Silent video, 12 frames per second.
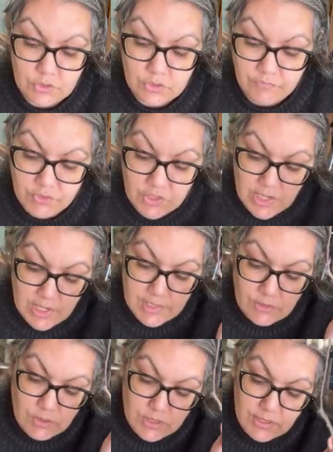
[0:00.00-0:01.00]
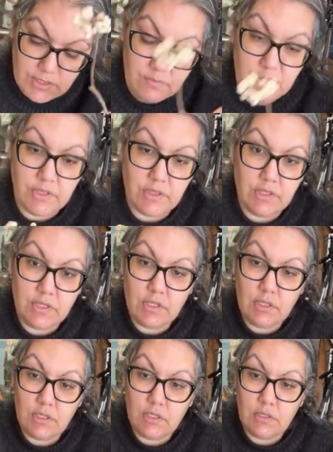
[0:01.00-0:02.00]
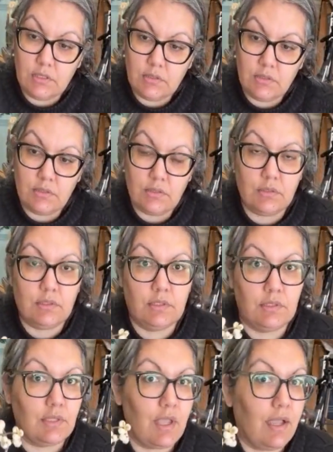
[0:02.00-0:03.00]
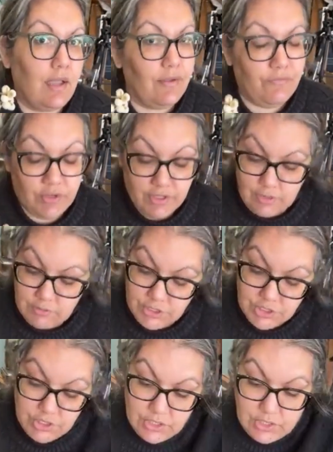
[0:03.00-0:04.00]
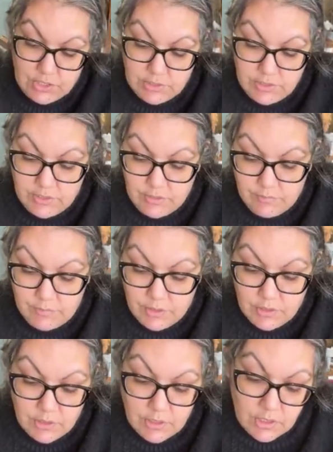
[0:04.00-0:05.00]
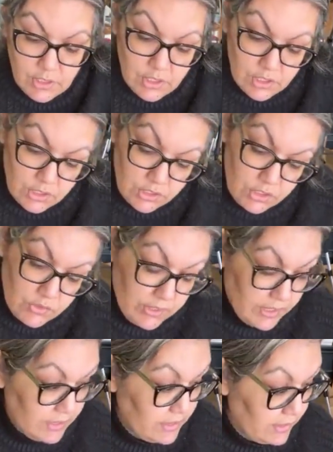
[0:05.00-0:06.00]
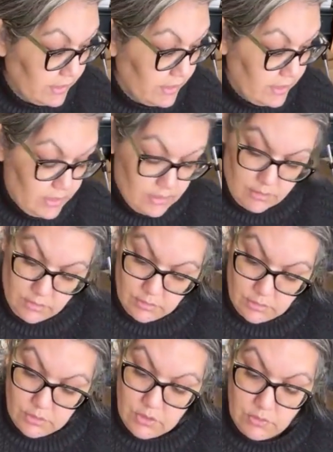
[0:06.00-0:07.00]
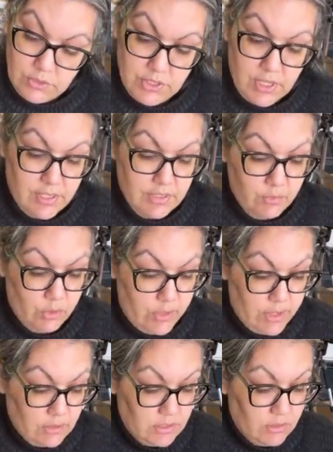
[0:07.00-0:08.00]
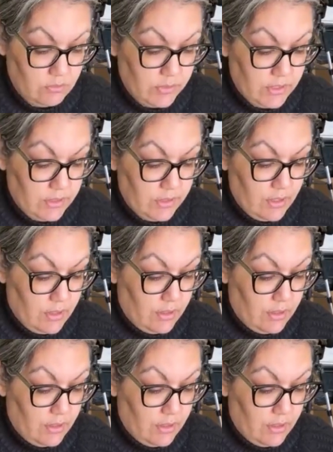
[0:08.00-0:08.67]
So if you guys want some of these, I forgot what she called them, you guys can go to Esmeralda with,